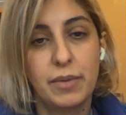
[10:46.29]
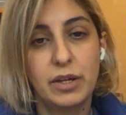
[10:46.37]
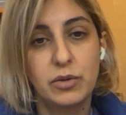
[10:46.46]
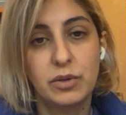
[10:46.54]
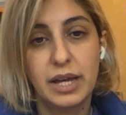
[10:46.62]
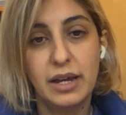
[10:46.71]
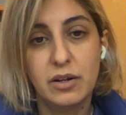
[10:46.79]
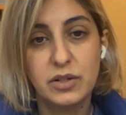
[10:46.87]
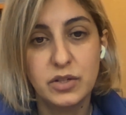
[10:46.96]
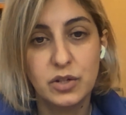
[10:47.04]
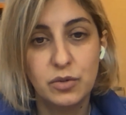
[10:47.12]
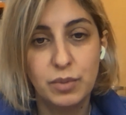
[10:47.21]
You'll get
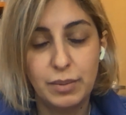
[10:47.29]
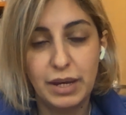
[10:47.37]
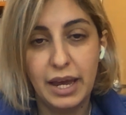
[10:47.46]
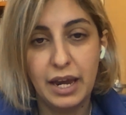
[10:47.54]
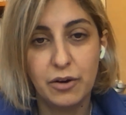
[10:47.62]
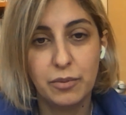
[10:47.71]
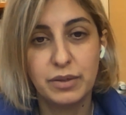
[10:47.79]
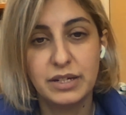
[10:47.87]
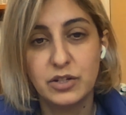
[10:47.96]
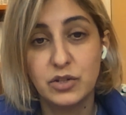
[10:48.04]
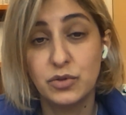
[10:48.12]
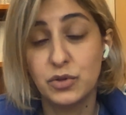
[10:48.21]
also maybe hair in
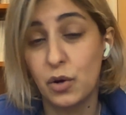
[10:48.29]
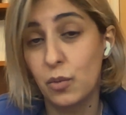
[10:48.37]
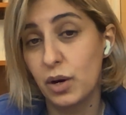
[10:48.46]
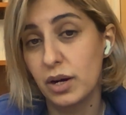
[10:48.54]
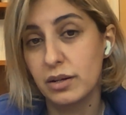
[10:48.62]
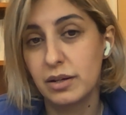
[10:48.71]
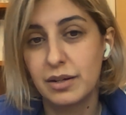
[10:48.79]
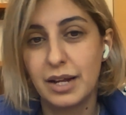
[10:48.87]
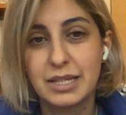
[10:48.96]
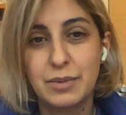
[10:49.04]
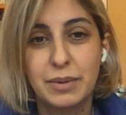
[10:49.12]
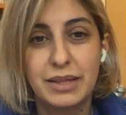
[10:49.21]
places you don't want.
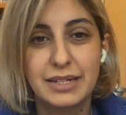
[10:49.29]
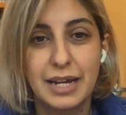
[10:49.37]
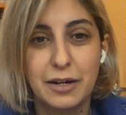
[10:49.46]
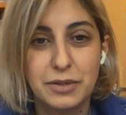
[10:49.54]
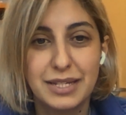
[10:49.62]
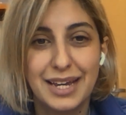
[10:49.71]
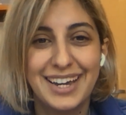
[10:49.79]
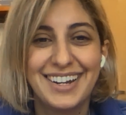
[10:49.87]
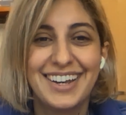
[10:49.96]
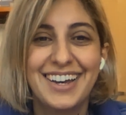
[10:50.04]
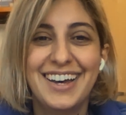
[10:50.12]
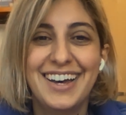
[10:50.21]
That's maybe the downside
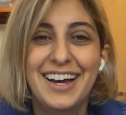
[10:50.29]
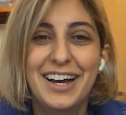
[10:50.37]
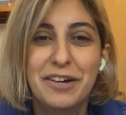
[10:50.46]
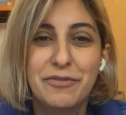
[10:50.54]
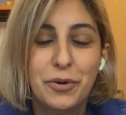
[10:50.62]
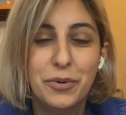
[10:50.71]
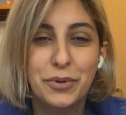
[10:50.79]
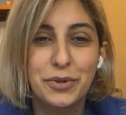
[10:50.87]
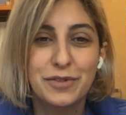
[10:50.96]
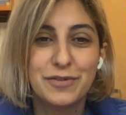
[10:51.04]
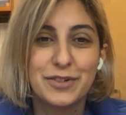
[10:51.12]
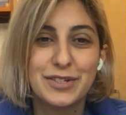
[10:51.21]
of
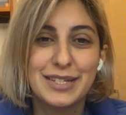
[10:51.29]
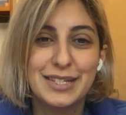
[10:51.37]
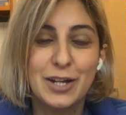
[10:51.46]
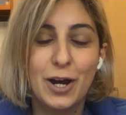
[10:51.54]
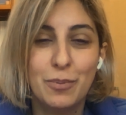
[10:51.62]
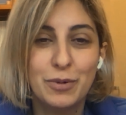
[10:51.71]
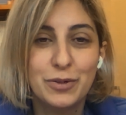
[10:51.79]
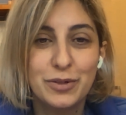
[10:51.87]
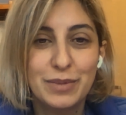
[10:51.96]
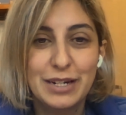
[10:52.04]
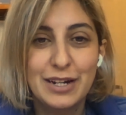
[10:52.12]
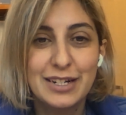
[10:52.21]
oral versus
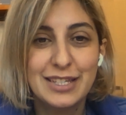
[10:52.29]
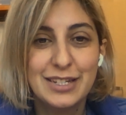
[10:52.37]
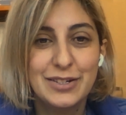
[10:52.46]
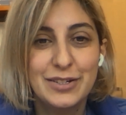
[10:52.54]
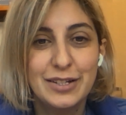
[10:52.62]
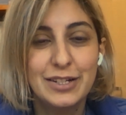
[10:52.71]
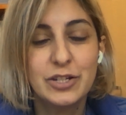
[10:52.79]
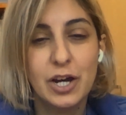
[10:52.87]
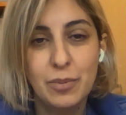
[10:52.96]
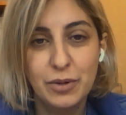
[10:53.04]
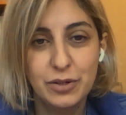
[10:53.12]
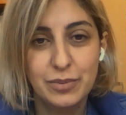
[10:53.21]
topical minoxidil.
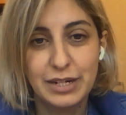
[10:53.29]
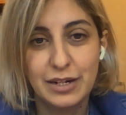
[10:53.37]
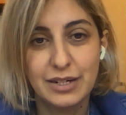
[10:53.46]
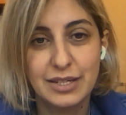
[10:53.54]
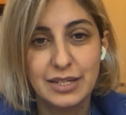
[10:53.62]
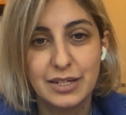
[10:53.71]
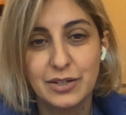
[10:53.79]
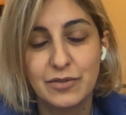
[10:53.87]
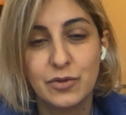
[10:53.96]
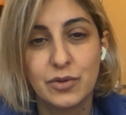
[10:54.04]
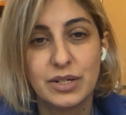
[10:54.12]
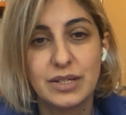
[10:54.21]
Topical minoxidil,
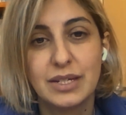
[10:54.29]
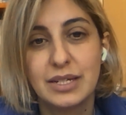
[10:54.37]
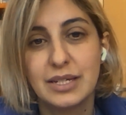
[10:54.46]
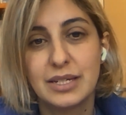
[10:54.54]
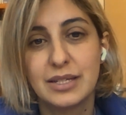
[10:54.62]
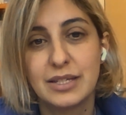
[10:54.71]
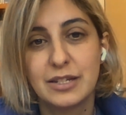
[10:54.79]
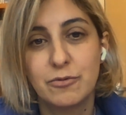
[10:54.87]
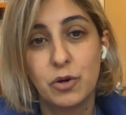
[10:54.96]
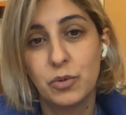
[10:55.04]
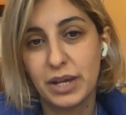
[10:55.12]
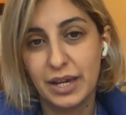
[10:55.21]
of course, is
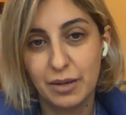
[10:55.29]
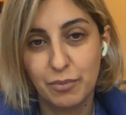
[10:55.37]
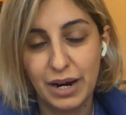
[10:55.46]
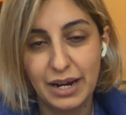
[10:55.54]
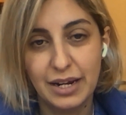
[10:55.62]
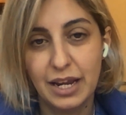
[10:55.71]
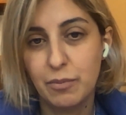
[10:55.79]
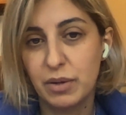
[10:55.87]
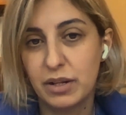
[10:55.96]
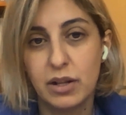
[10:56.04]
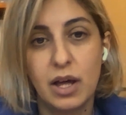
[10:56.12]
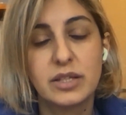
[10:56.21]
Rogaine brand name,
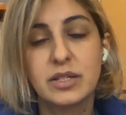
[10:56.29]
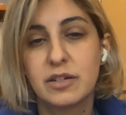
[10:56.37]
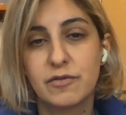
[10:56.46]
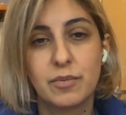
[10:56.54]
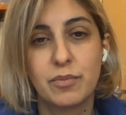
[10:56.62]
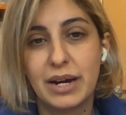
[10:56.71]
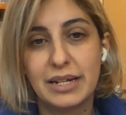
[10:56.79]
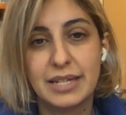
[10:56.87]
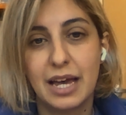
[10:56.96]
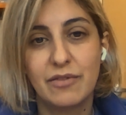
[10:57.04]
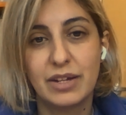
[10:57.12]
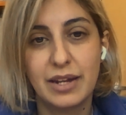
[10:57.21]
but lots of different brands
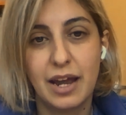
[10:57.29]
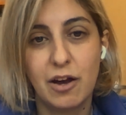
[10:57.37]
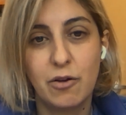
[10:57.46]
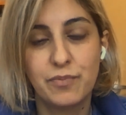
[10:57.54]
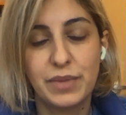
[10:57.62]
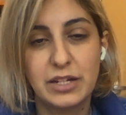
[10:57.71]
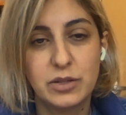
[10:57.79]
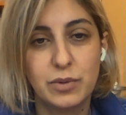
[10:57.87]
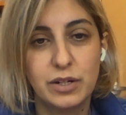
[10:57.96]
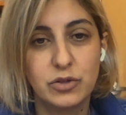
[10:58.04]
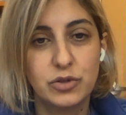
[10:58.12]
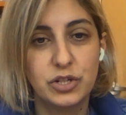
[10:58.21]
have it now as
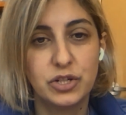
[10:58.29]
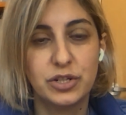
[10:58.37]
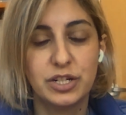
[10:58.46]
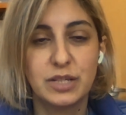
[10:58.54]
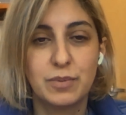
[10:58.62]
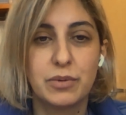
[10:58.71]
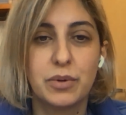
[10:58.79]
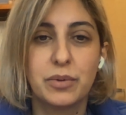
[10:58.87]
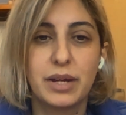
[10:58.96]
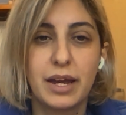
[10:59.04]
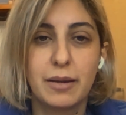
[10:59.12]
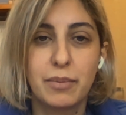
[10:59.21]
well. Traditionally, it's been
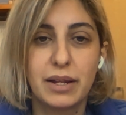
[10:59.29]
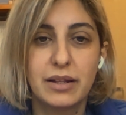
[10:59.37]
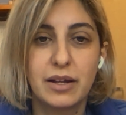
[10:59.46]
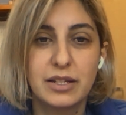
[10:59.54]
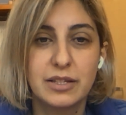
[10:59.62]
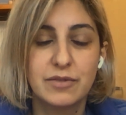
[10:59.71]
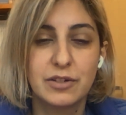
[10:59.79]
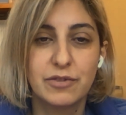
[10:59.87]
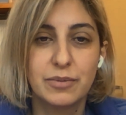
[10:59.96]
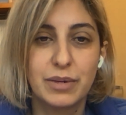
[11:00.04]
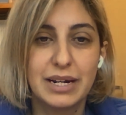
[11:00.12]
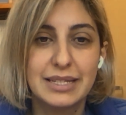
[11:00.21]
Rogaine. Lots of
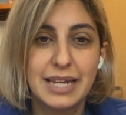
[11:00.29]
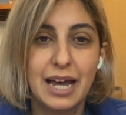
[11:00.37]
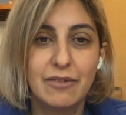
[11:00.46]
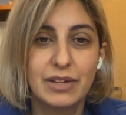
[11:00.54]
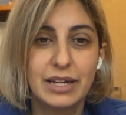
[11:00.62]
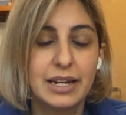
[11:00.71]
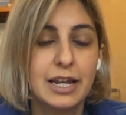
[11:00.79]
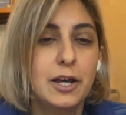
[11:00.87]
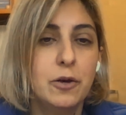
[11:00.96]
different brands have it.